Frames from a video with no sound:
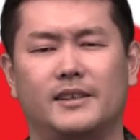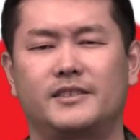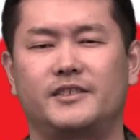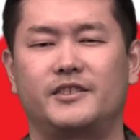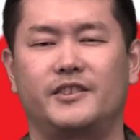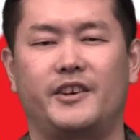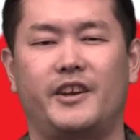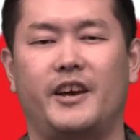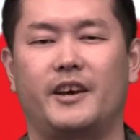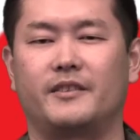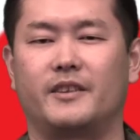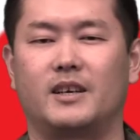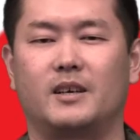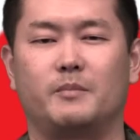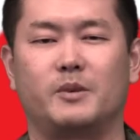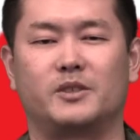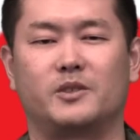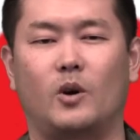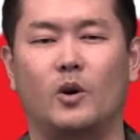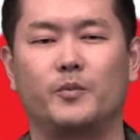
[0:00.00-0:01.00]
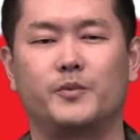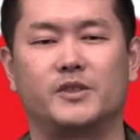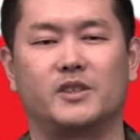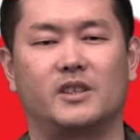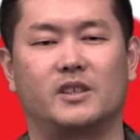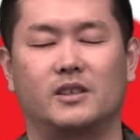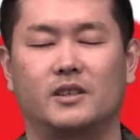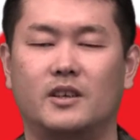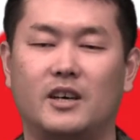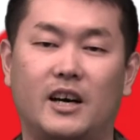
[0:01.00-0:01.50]
Syrian army's
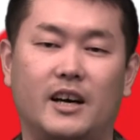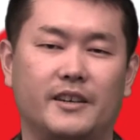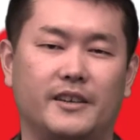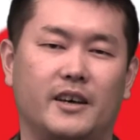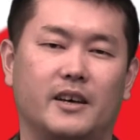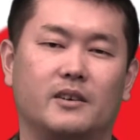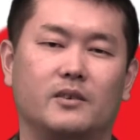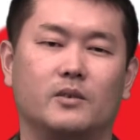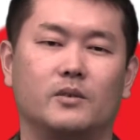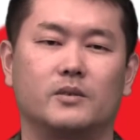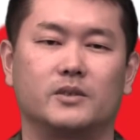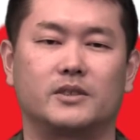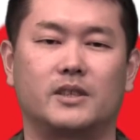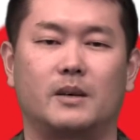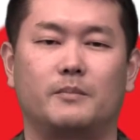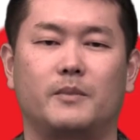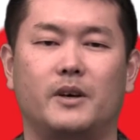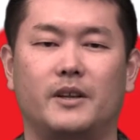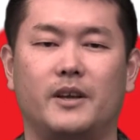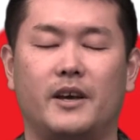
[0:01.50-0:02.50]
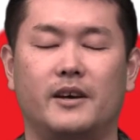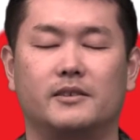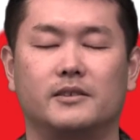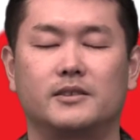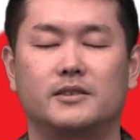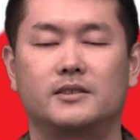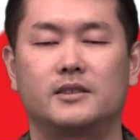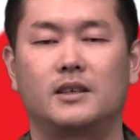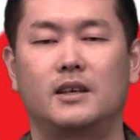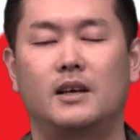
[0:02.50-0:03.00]
officer, colonel, or somebody
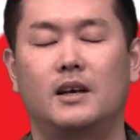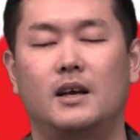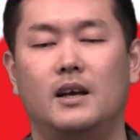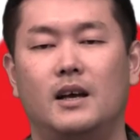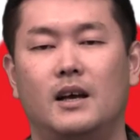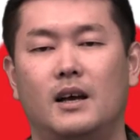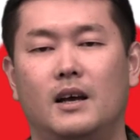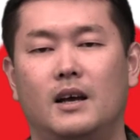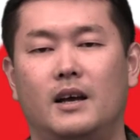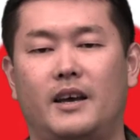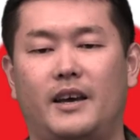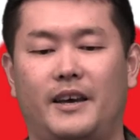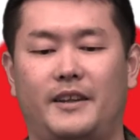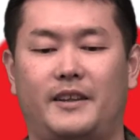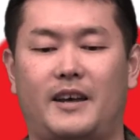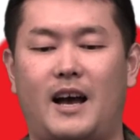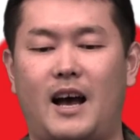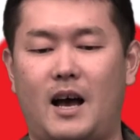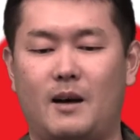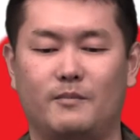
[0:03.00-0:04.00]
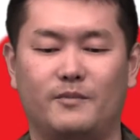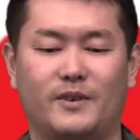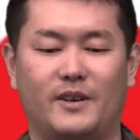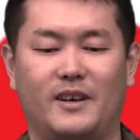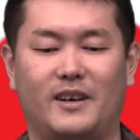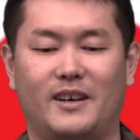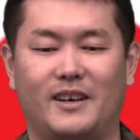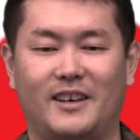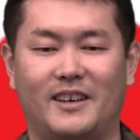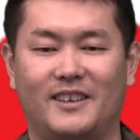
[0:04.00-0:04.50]
else and have a
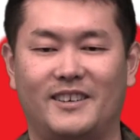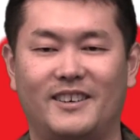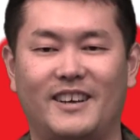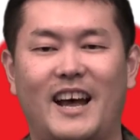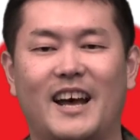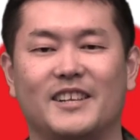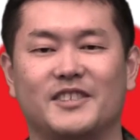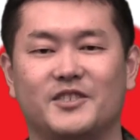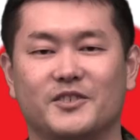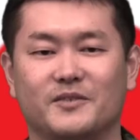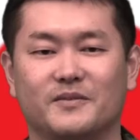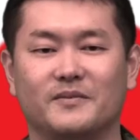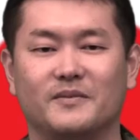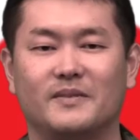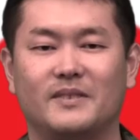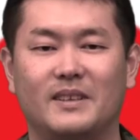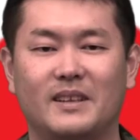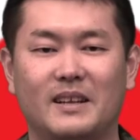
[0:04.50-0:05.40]
uh, luncheon.